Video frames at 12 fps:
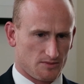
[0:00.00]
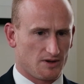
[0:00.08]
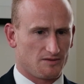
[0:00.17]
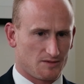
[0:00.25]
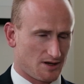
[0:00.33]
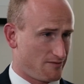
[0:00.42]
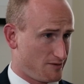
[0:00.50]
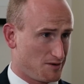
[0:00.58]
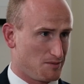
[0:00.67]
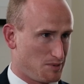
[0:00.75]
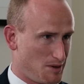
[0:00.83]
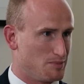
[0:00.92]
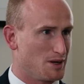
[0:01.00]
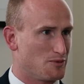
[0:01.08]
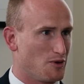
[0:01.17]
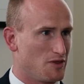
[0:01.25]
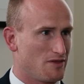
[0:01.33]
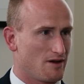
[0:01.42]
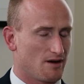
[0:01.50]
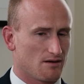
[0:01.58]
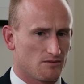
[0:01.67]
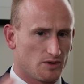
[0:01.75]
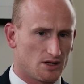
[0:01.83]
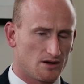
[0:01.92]
We've covered a big one there,
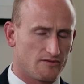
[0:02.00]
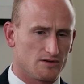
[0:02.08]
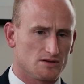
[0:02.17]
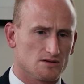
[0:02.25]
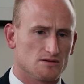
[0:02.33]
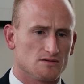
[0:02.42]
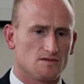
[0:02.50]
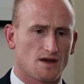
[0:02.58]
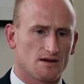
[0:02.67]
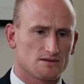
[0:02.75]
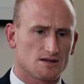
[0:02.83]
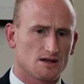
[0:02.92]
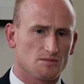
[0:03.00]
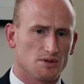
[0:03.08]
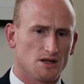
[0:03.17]
and we covered the 2008.